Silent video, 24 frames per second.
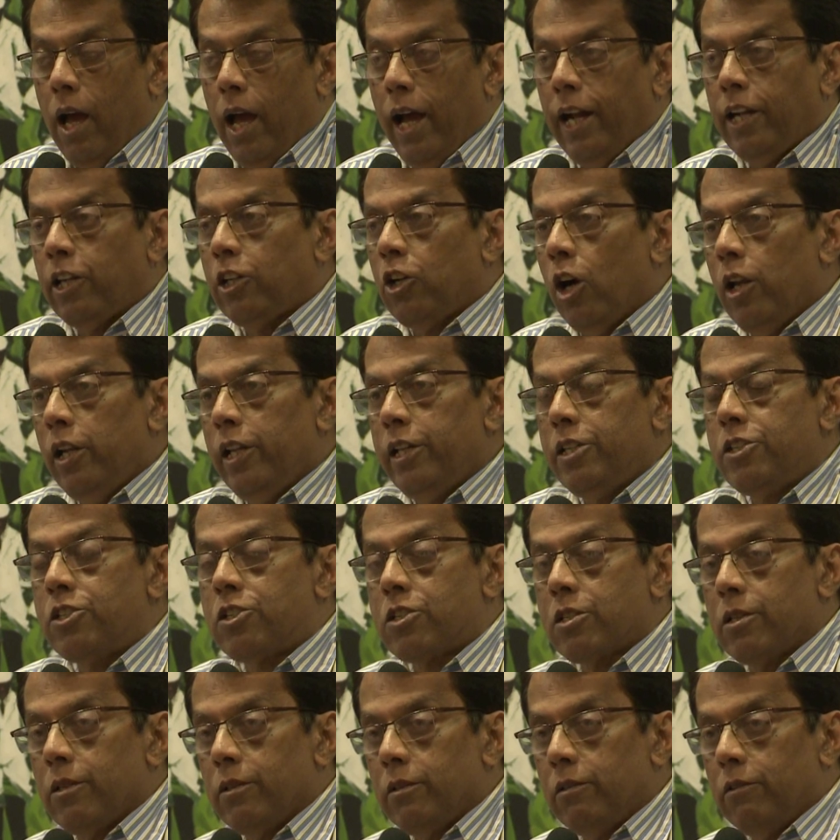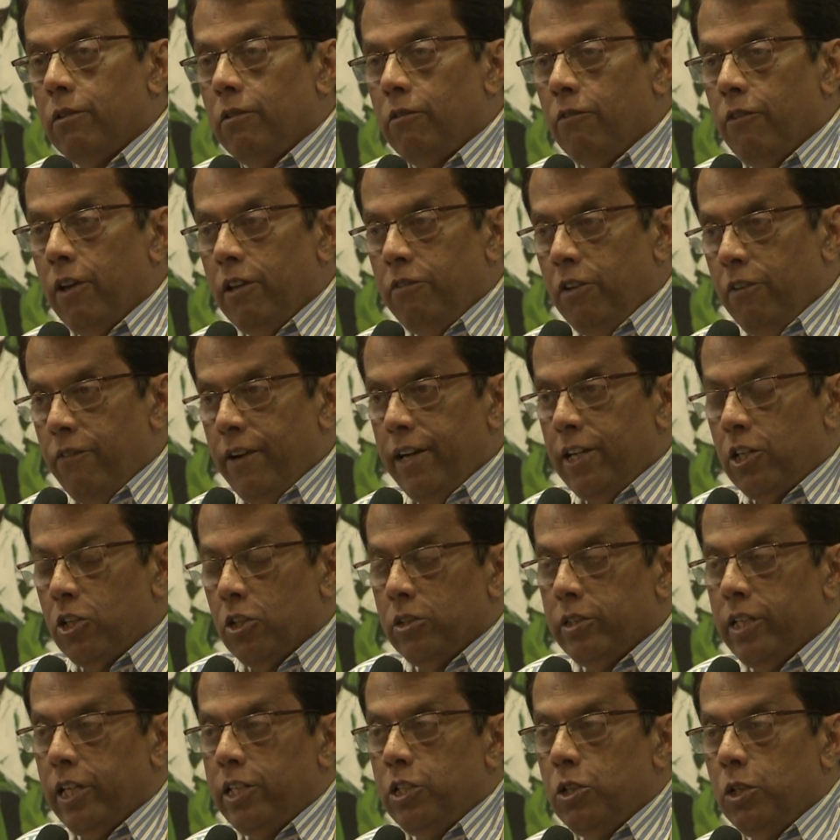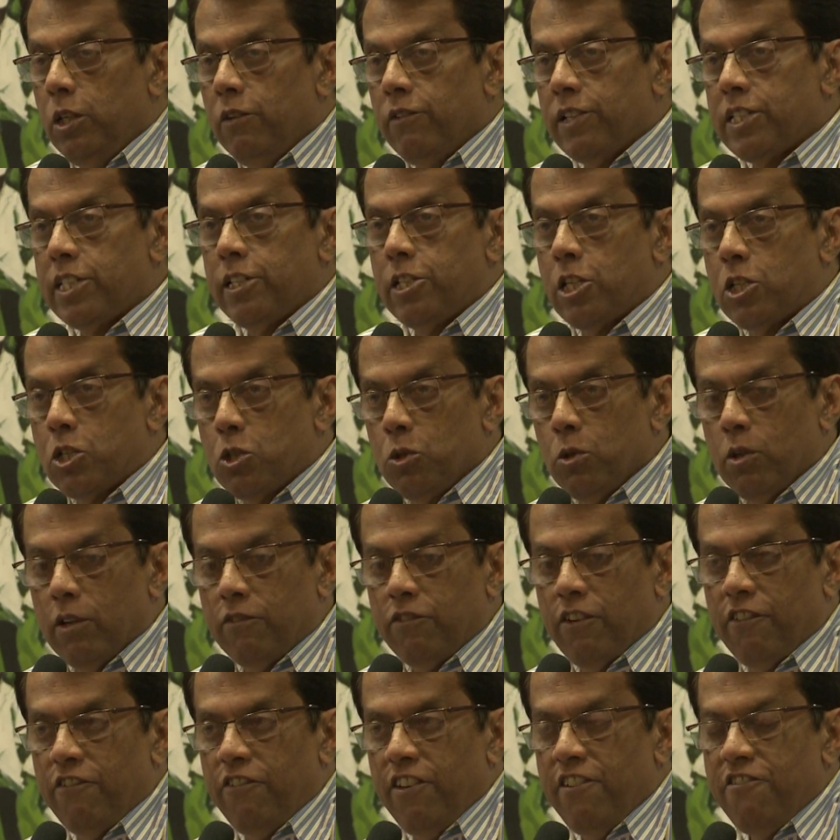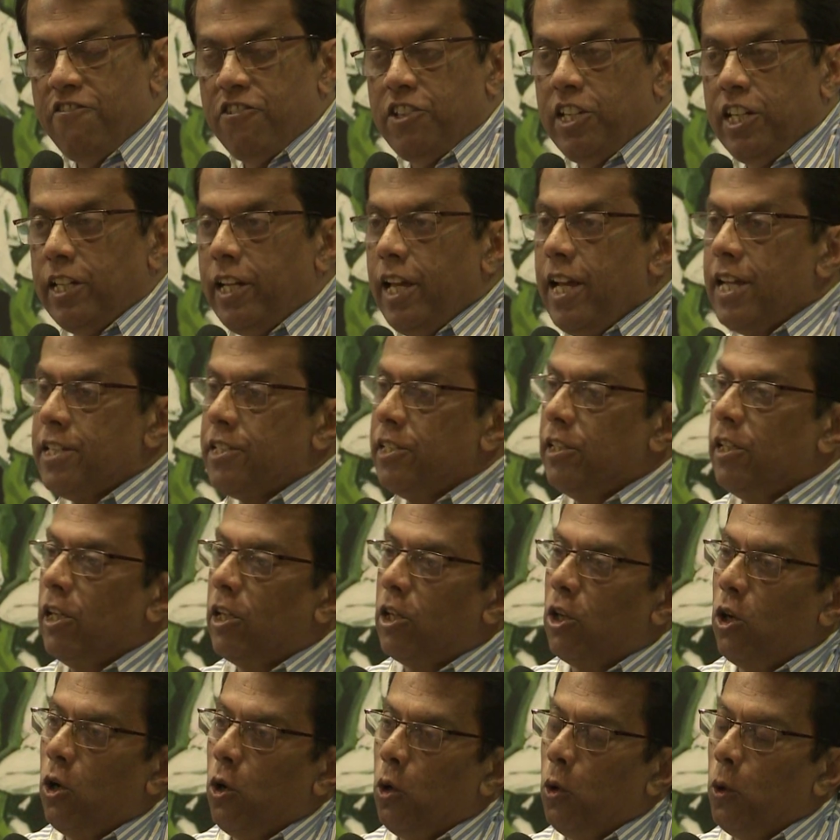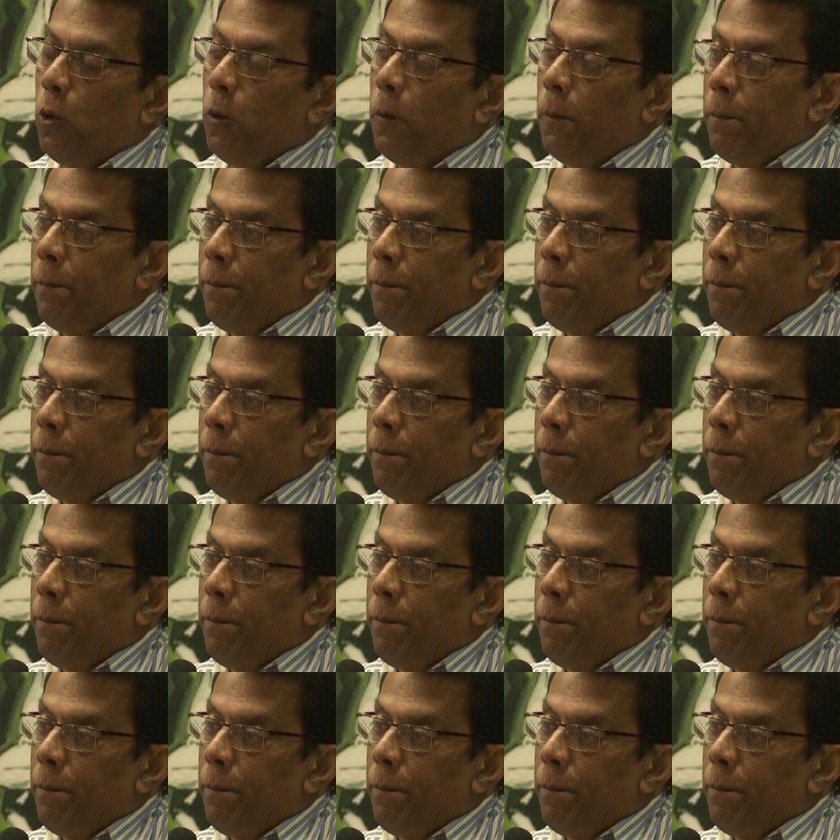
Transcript: At college, when we went on that university tour for 50 days in a row,